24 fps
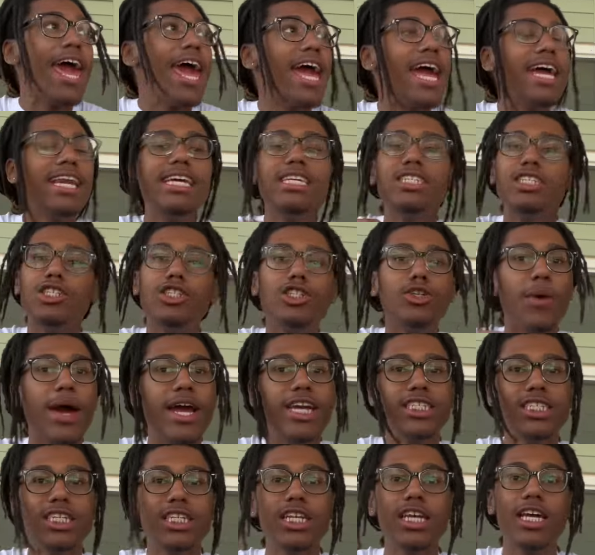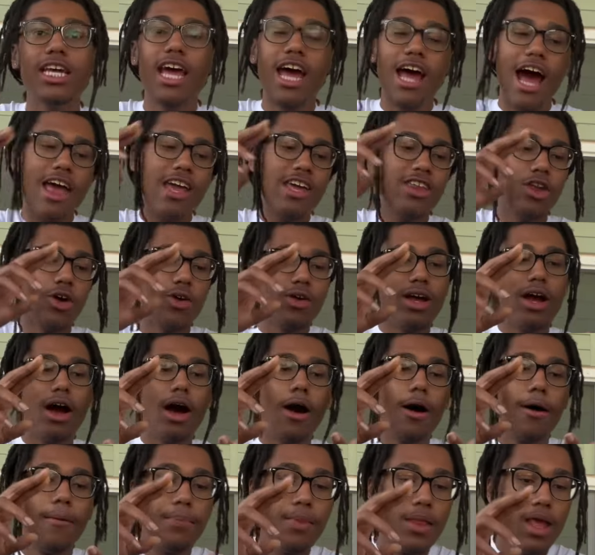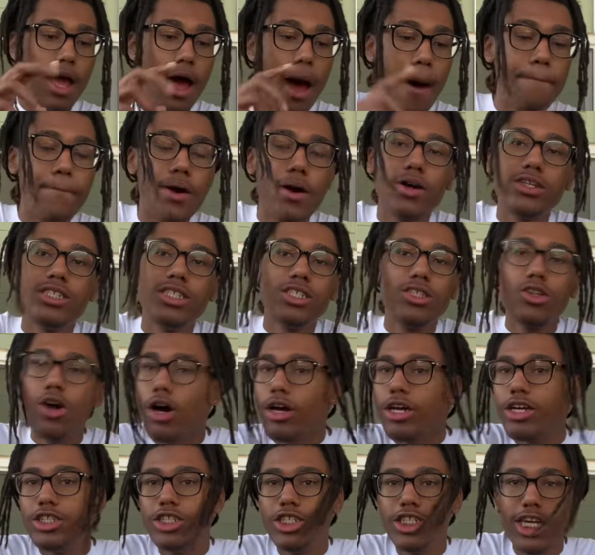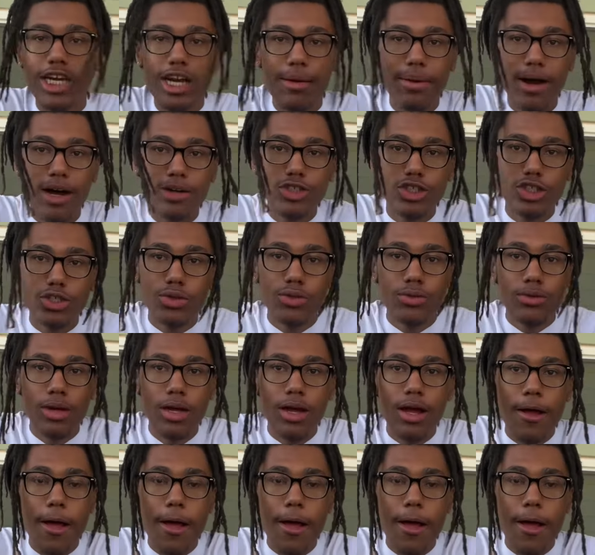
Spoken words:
any situation, either a person talking shit about you,